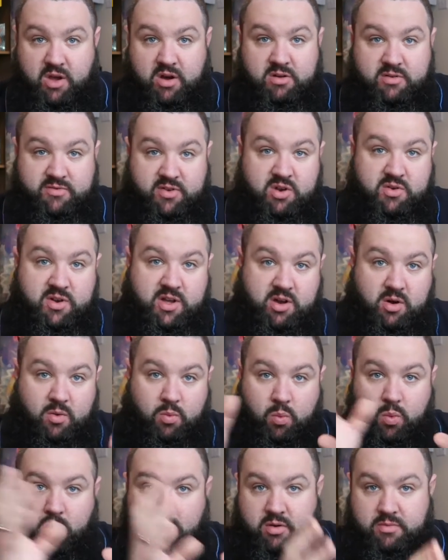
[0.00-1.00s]
I've only got
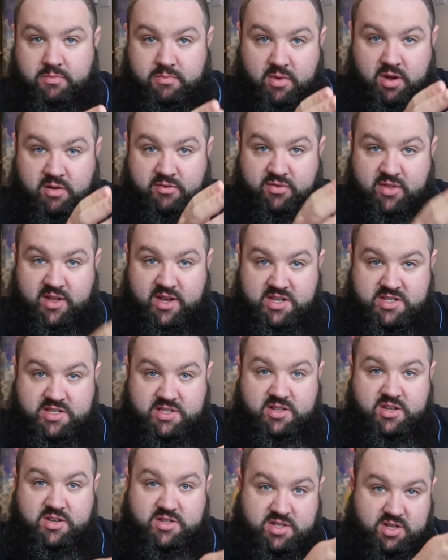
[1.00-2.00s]
one of this
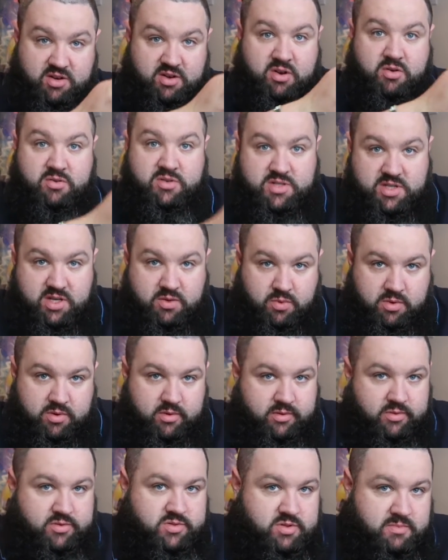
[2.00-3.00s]
that's at 91 or
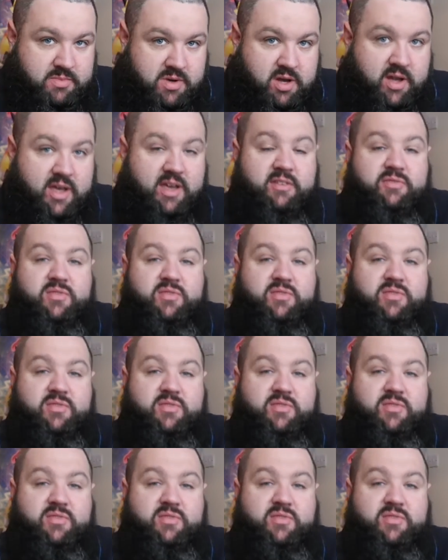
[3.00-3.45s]
something like that.